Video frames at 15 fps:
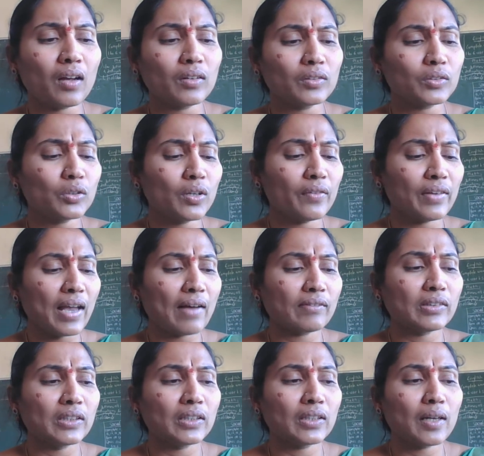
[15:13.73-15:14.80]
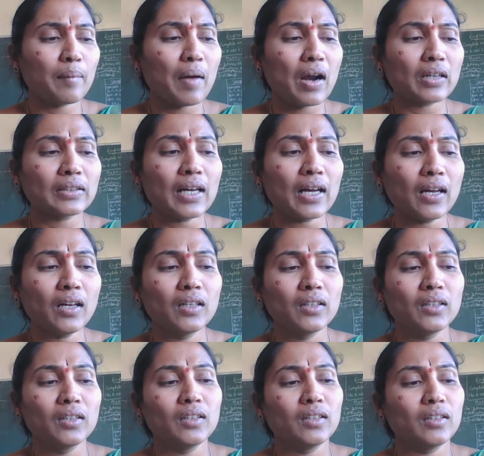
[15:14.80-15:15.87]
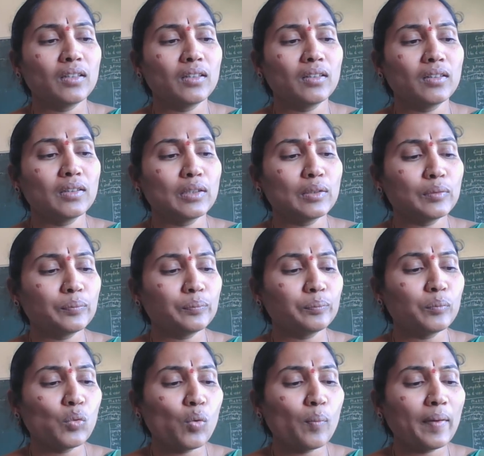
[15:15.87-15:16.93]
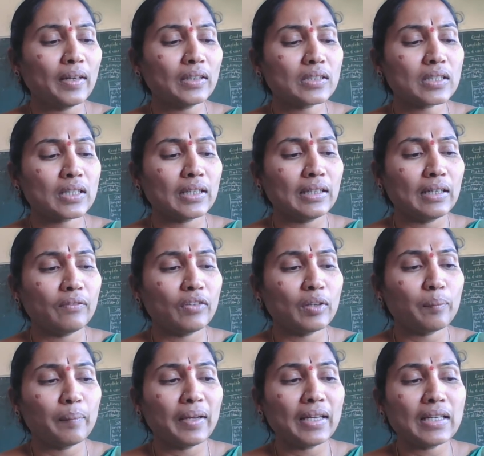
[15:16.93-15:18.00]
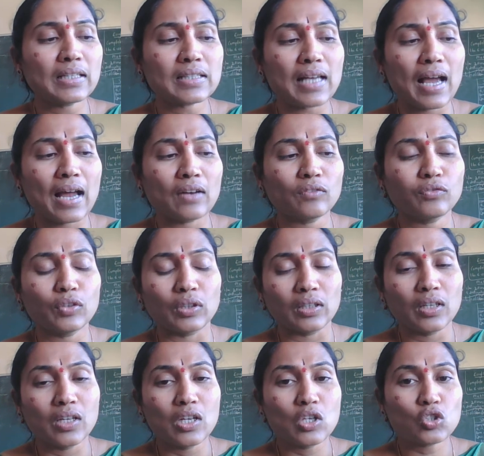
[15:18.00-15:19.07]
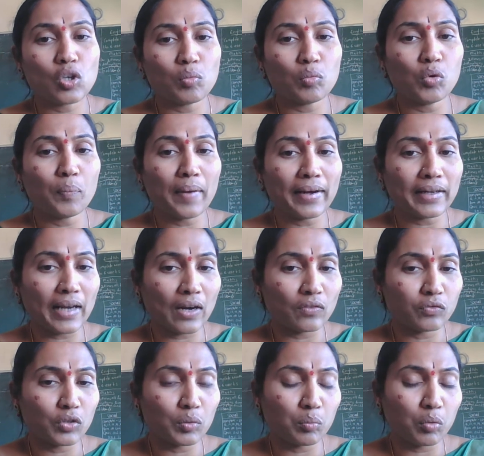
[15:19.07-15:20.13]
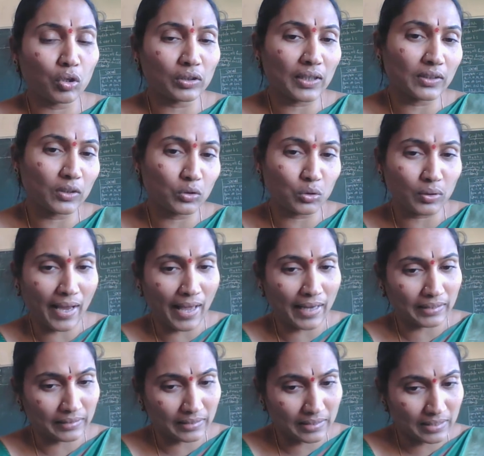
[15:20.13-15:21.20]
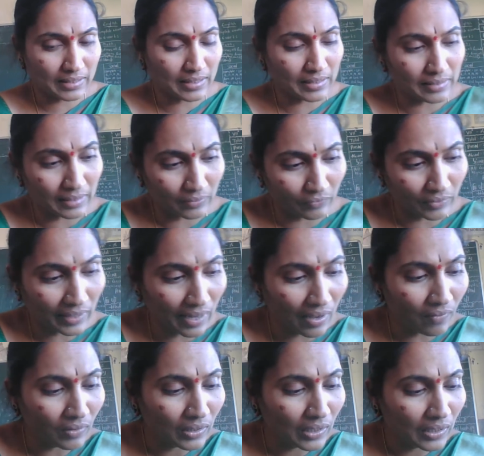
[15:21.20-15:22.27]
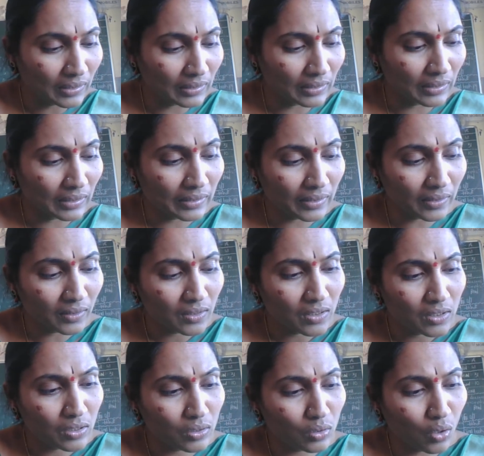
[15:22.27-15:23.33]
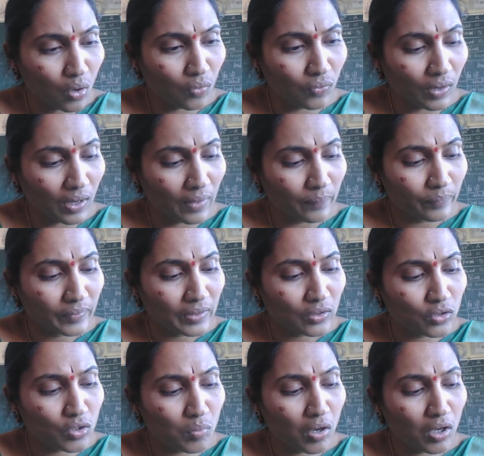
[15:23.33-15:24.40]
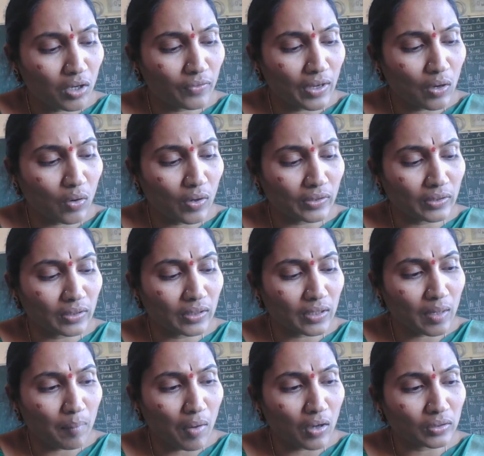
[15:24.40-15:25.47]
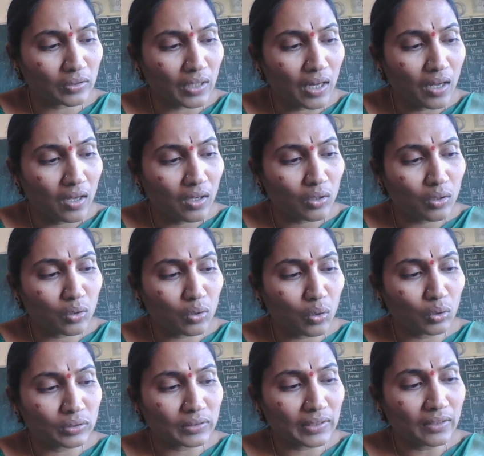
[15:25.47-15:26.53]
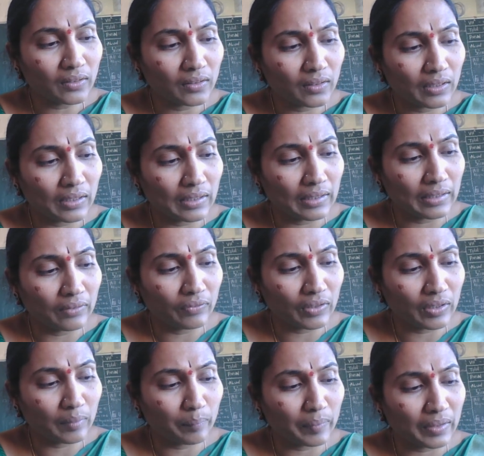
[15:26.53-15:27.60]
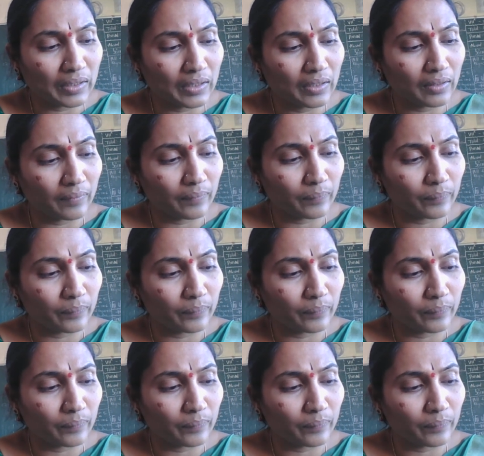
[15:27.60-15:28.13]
today we have learned about the movements in living beings and food. So movement and food both are the two characteristics that we have learned so far. Tomorrow we are going to learn about the growth in living being.